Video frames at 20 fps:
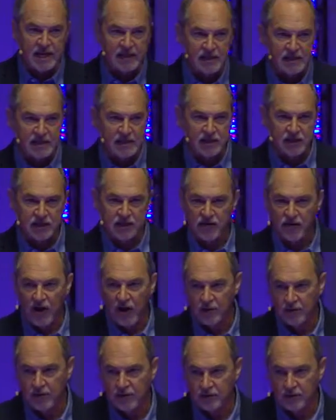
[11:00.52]
he sees the
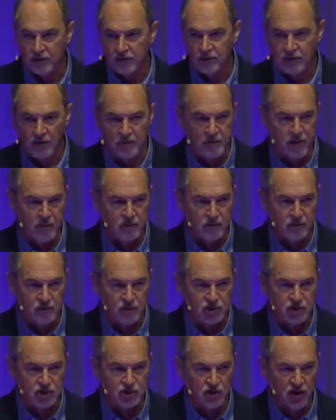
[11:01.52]
crowd. Now remember,
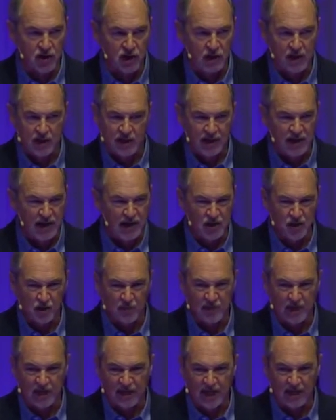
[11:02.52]
he's short and
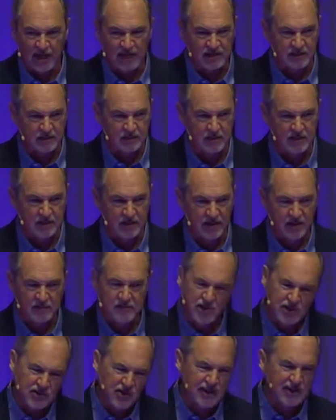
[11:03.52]
nobody likes him. If
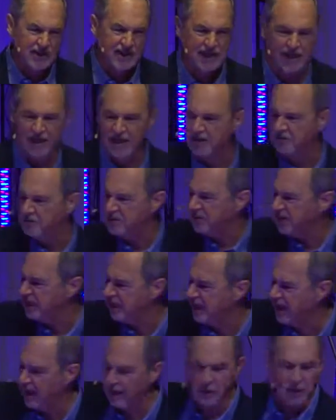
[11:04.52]
he tried to get in, they would say,
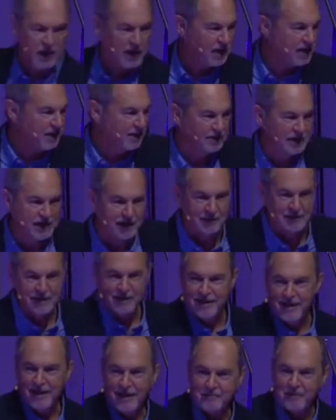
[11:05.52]
get away, you know. Get.
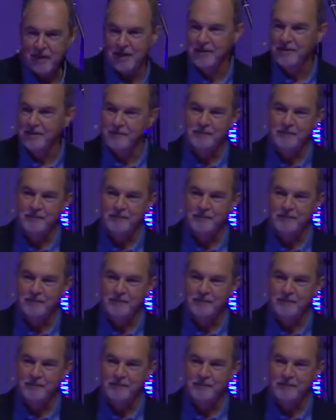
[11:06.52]
But,